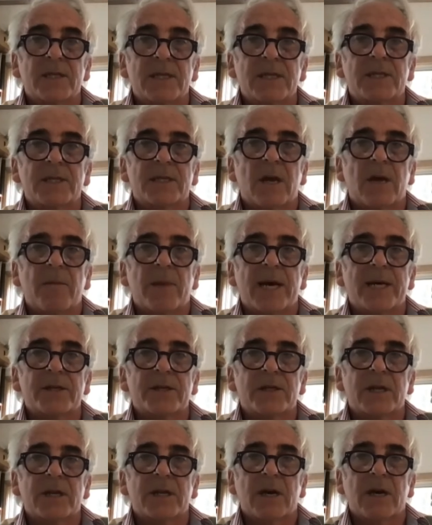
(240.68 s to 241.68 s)
and did so
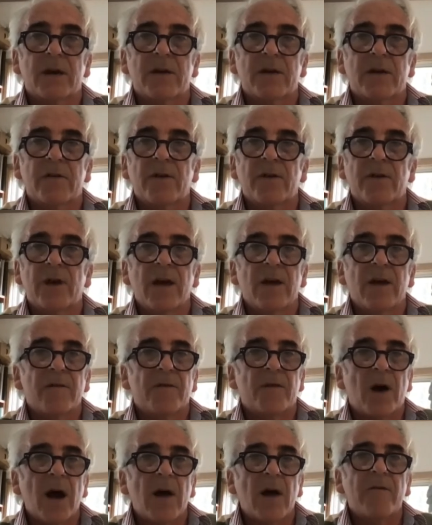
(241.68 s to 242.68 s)
much to kind of
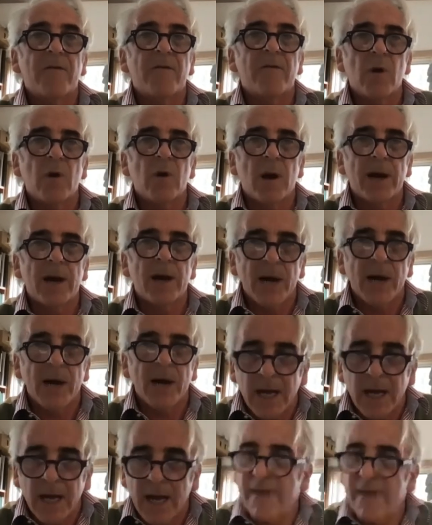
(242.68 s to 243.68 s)
fire
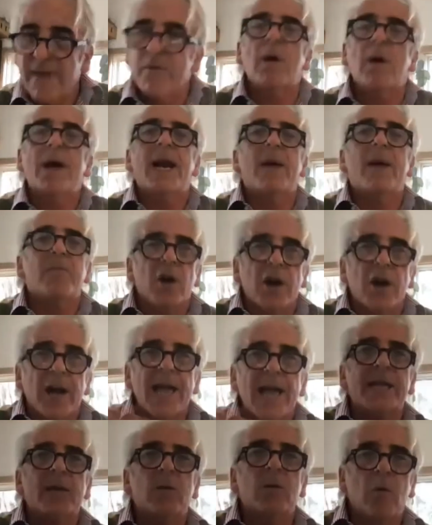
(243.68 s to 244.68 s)
everyone up on an
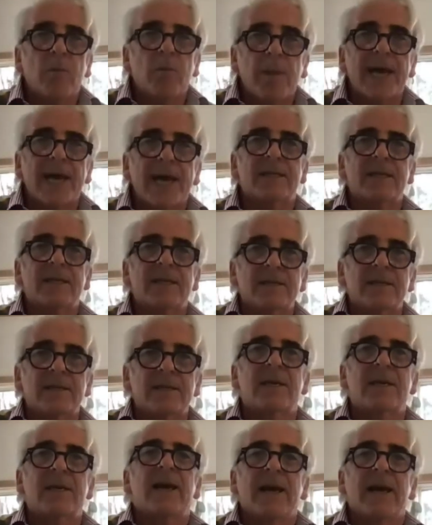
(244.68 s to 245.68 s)
annual
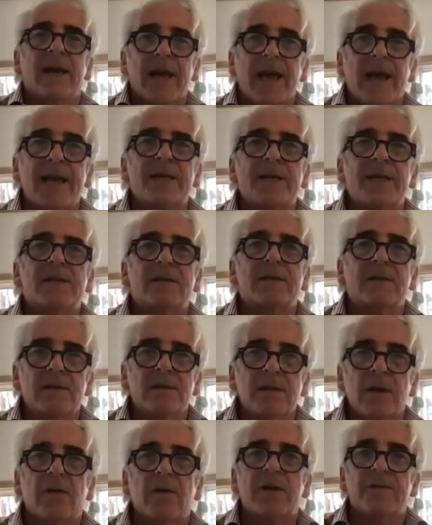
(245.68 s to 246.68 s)
basis and,
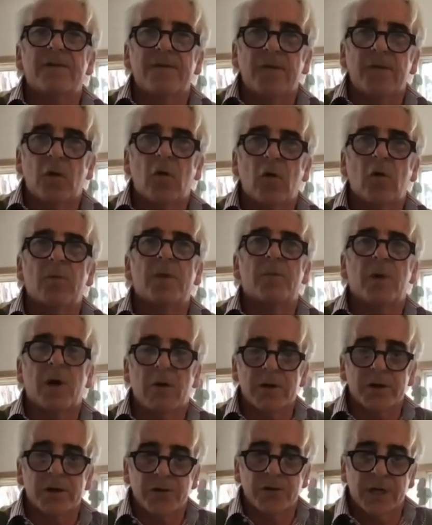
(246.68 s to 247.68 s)
you know, inform the
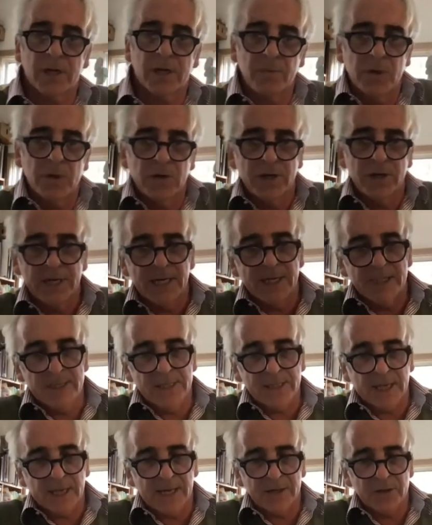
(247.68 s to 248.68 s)
poetry community in
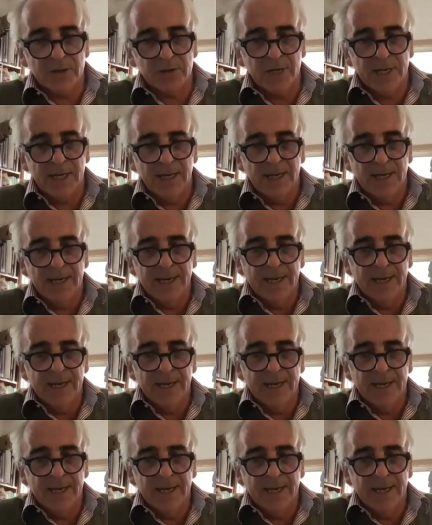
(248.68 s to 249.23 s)
this country.